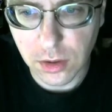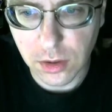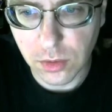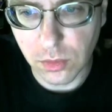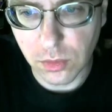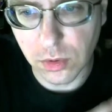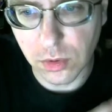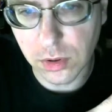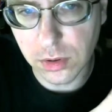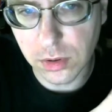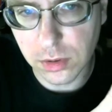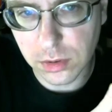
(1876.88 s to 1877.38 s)

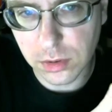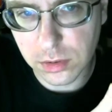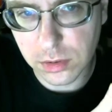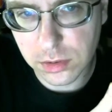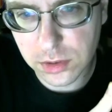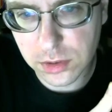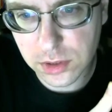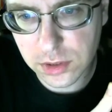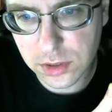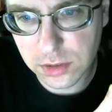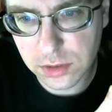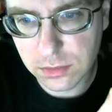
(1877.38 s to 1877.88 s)
were
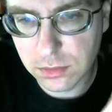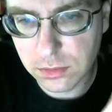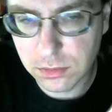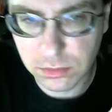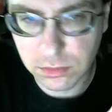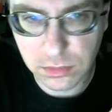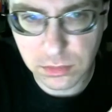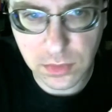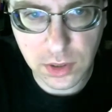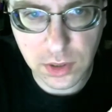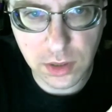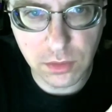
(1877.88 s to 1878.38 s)

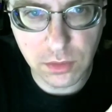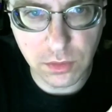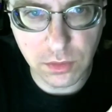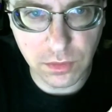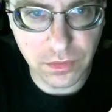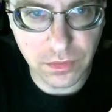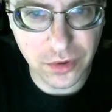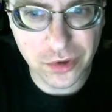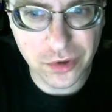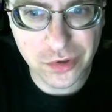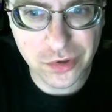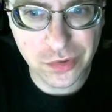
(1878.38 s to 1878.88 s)
in
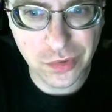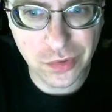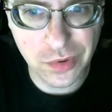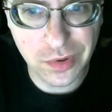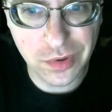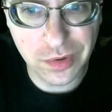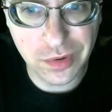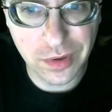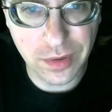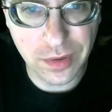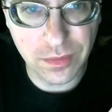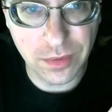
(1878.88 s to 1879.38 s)
reverse
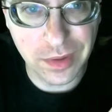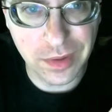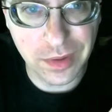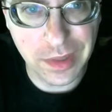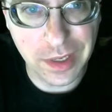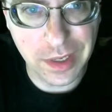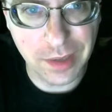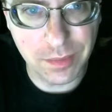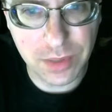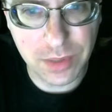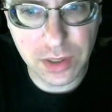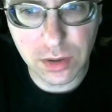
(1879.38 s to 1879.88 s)
order of when
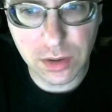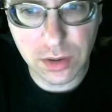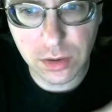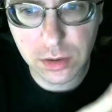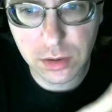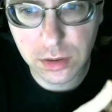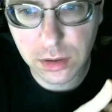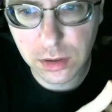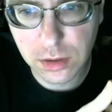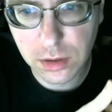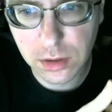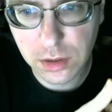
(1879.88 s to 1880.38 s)
they
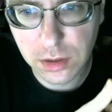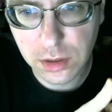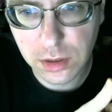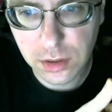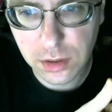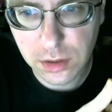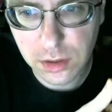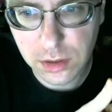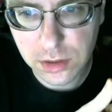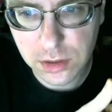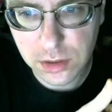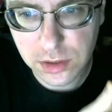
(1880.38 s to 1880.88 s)
appeared:
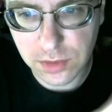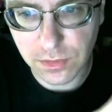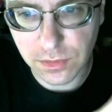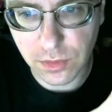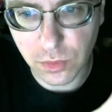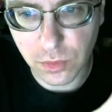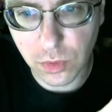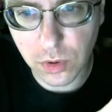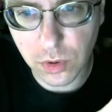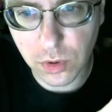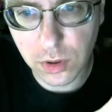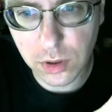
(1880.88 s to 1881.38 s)
Civil
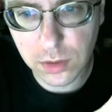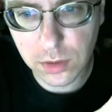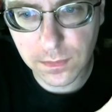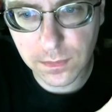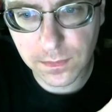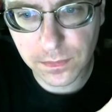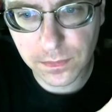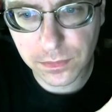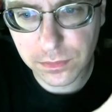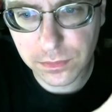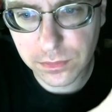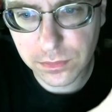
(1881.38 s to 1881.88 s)
War,
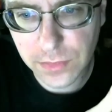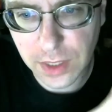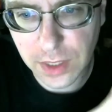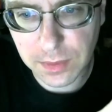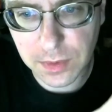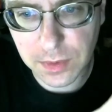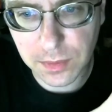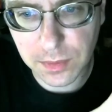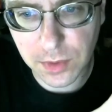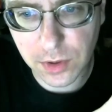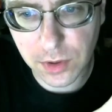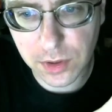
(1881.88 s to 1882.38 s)

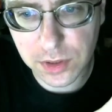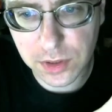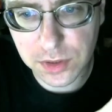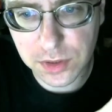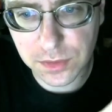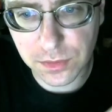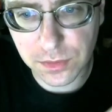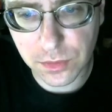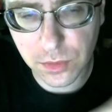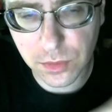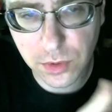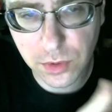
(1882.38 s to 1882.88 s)
Captain America:
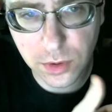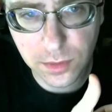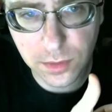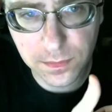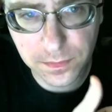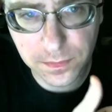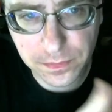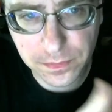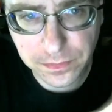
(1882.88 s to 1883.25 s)
Civil War,